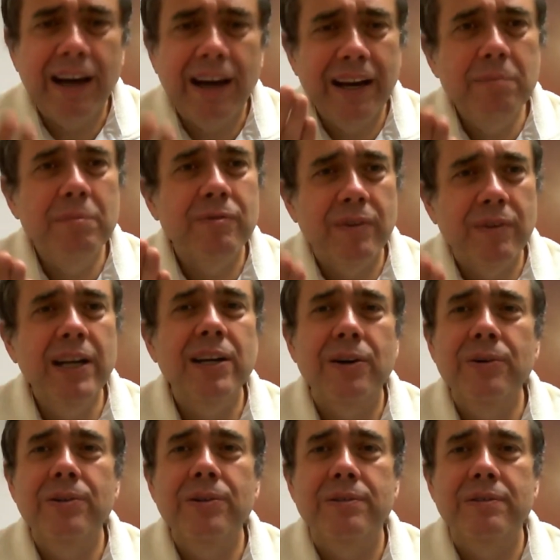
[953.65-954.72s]
I'm very
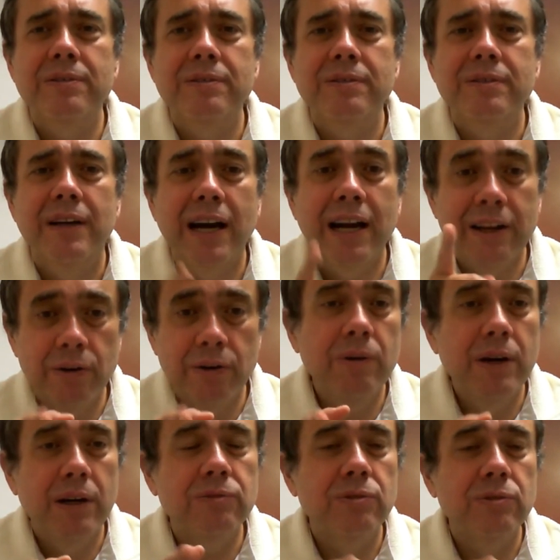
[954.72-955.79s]
good. I
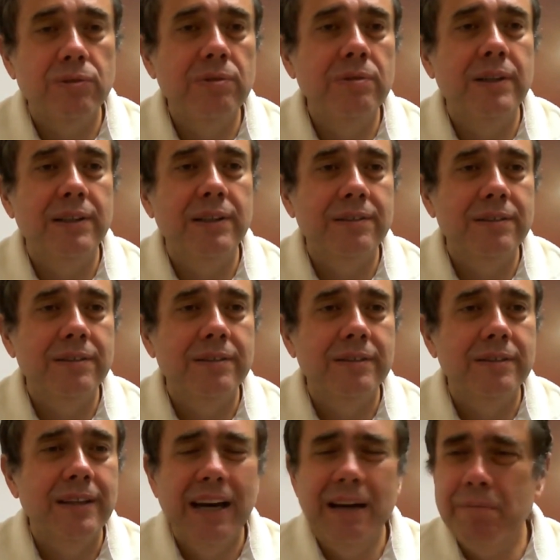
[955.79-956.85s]
know how to do it.
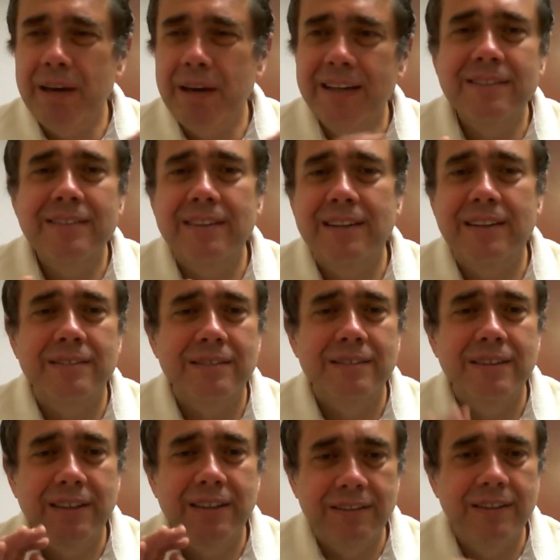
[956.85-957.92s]
I'm excellent
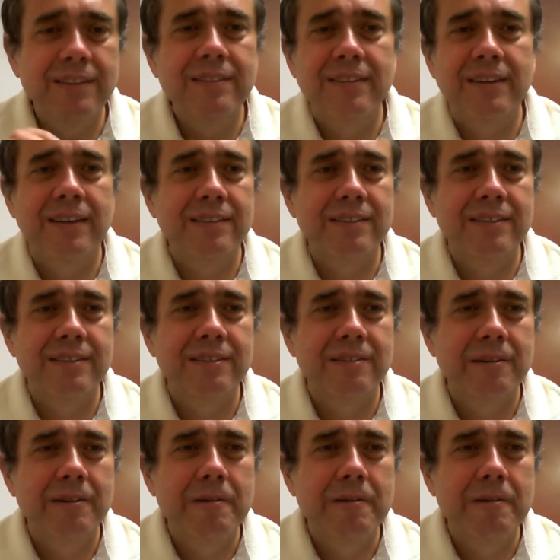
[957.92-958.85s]
in these things.